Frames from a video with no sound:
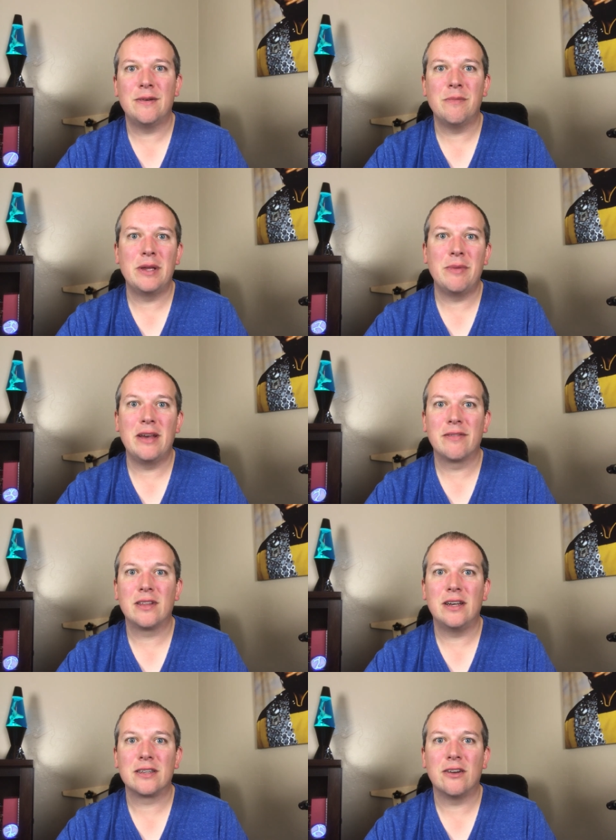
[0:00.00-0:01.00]
maybe have
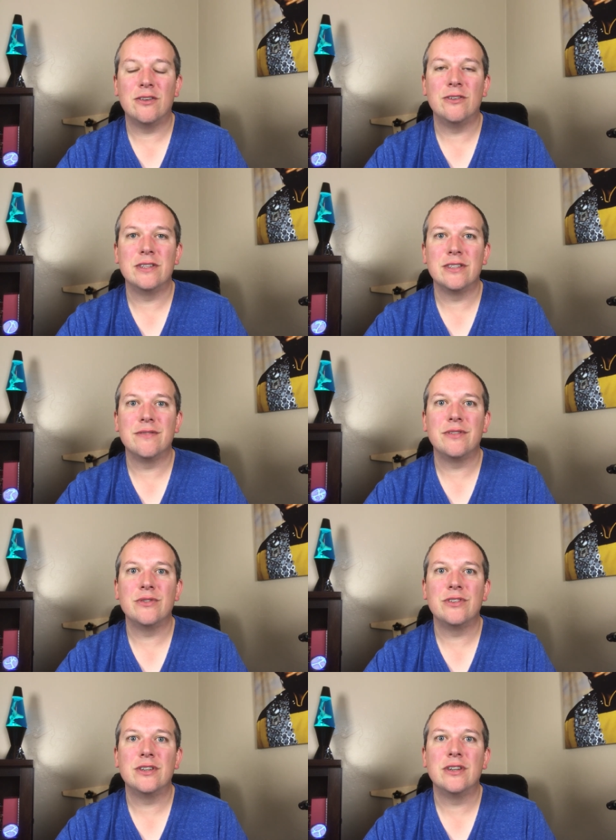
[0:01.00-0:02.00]
clogged arteries in the
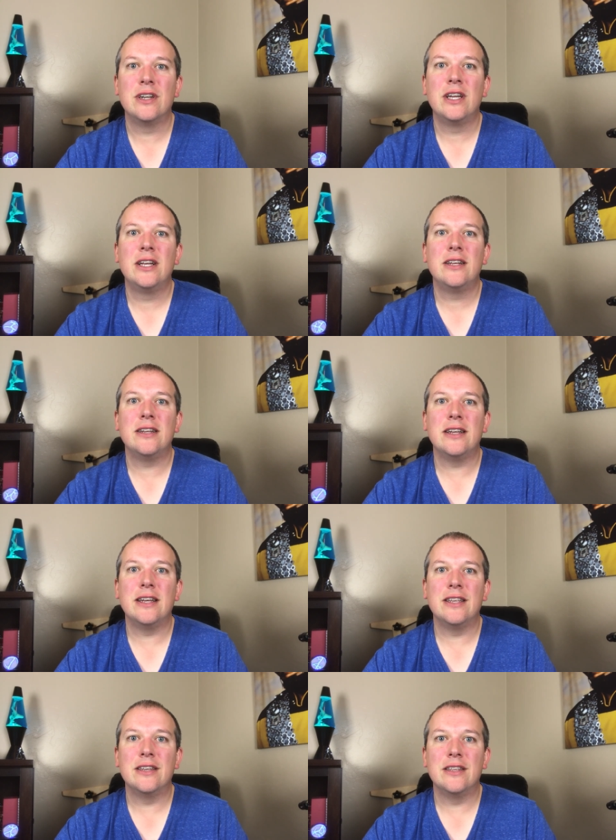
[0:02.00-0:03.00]
future.
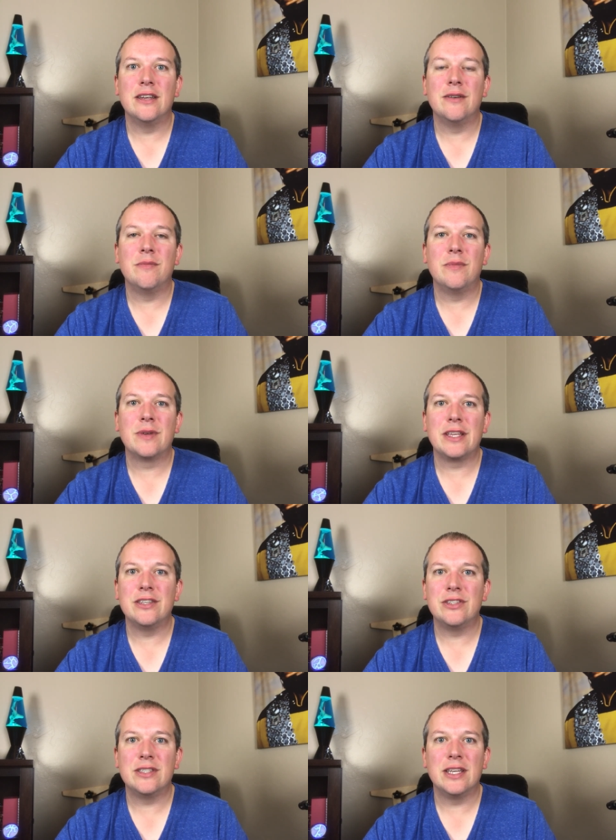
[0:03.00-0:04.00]
And
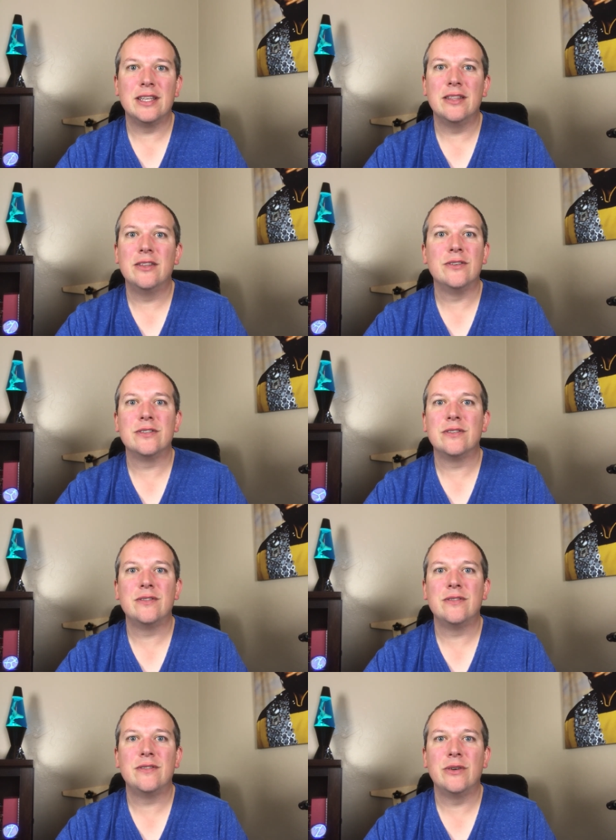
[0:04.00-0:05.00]
again, she said there's
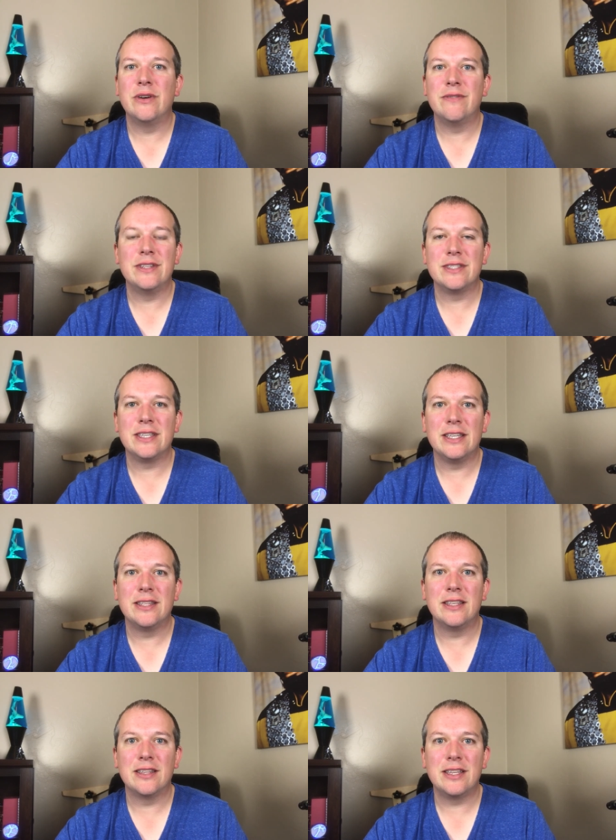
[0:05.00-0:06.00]
no evidence
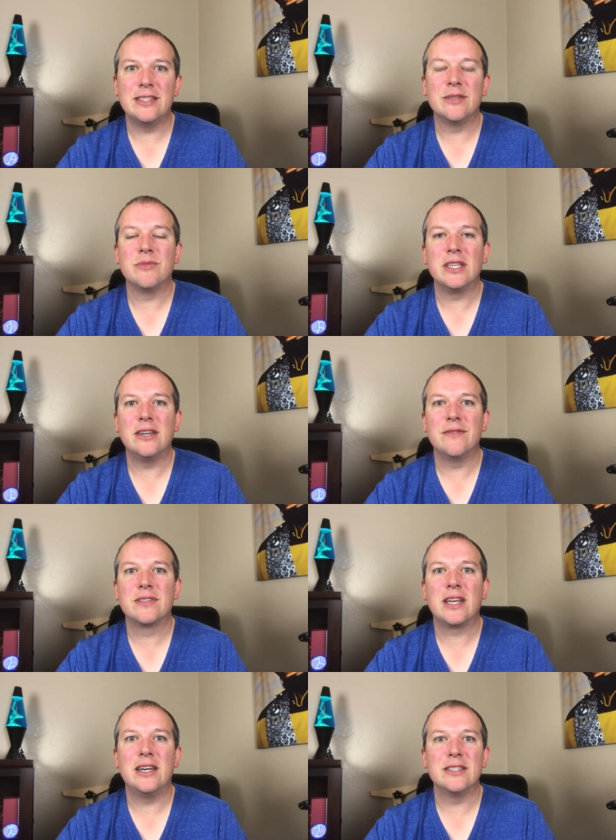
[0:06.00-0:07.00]
that the leads
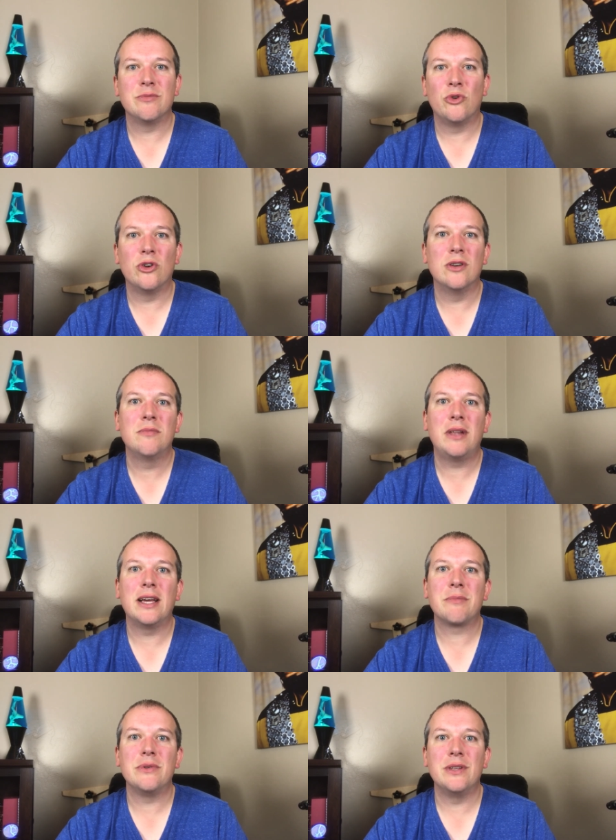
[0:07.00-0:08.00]
themselves cause more
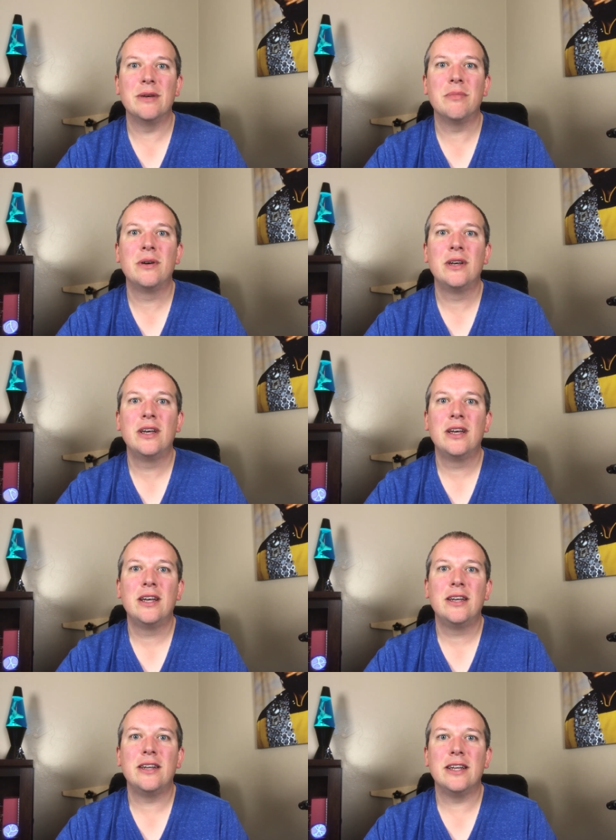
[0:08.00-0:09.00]
plaque buildup.
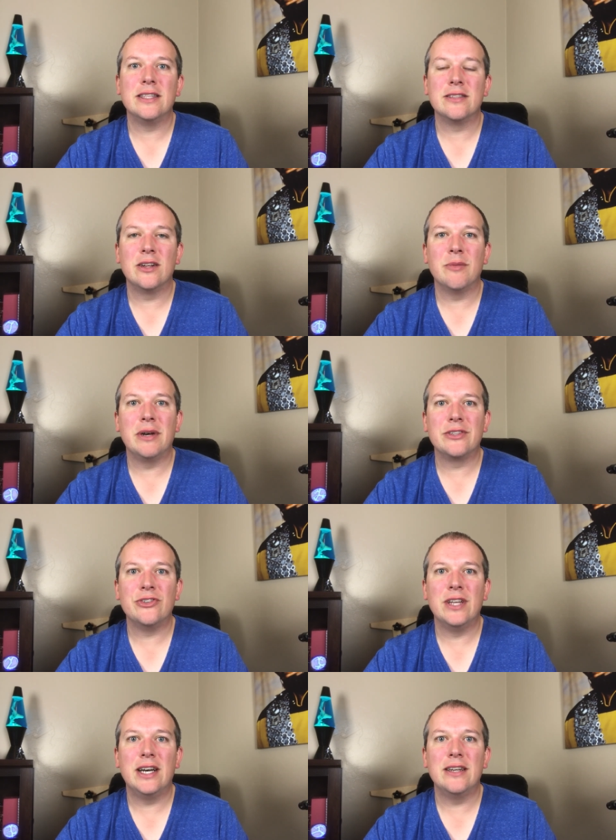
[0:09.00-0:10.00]
It's all about
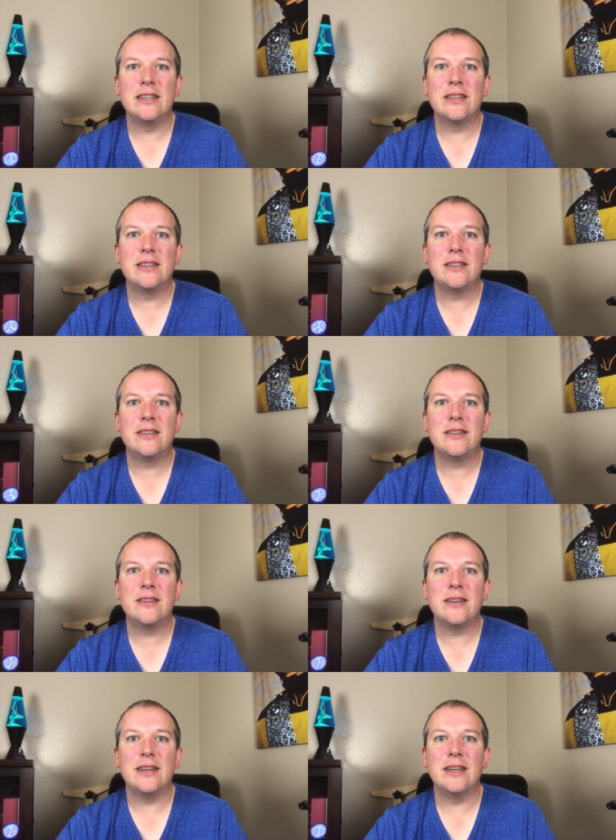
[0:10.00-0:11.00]
your diet
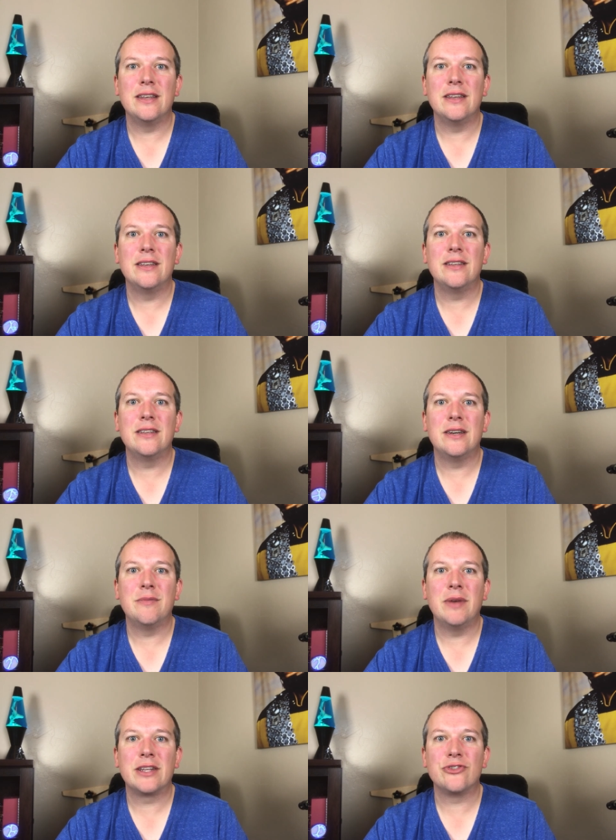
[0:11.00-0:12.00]
and
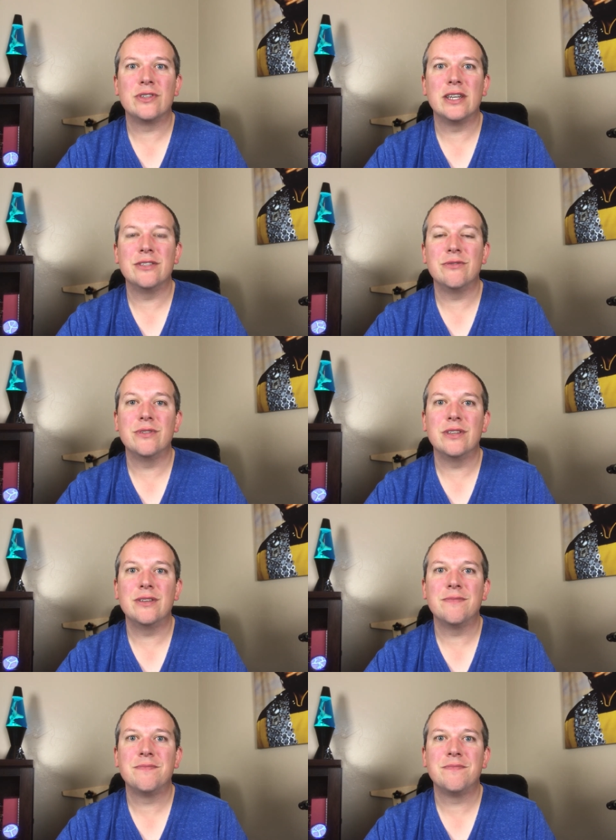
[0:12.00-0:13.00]
exercise
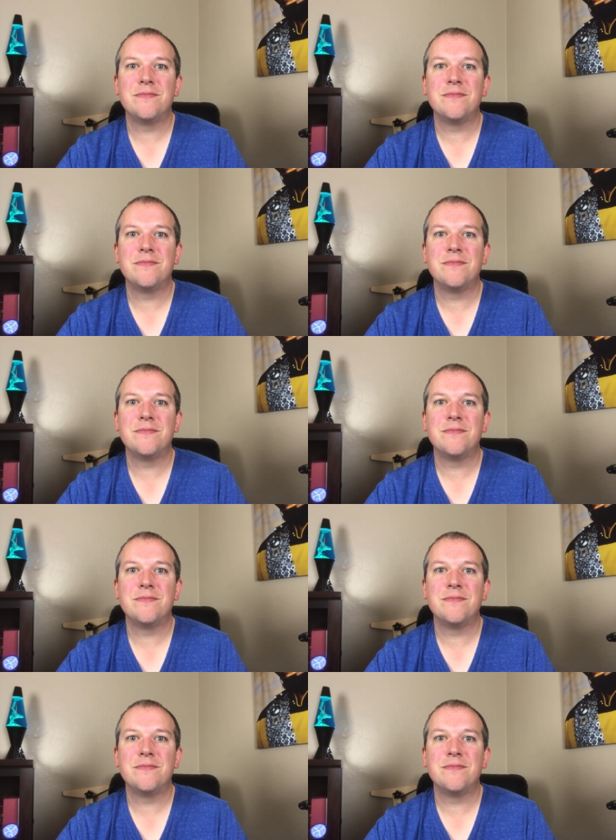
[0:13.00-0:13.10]
routine.